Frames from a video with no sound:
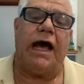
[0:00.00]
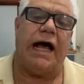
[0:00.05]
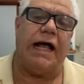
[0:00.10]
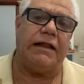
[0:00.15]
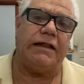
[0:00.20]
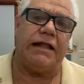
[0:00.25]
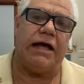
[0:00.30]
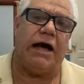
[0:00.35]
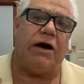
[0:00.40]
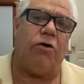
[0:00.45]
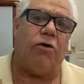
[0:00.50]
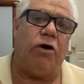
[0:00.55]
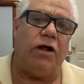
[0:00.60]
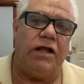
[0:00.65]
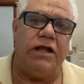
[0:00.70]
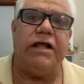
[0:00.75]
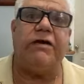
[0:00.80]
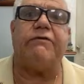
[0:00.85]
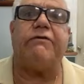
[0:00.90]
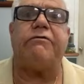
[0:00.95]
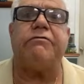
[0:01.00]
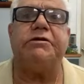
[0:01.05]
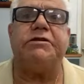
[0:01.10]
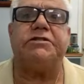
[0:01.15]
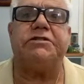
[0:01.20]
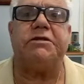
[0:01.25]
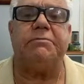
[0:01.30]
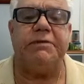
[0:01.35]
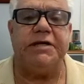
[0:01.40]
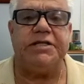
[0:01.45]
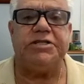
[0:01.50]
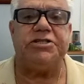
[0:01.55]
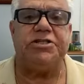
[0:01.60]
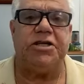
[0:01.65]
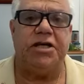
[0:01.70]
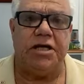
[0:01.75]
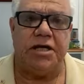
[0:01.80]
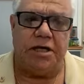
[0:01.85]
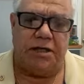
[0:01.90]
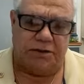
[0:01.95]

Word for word: And the oil never reached the beach.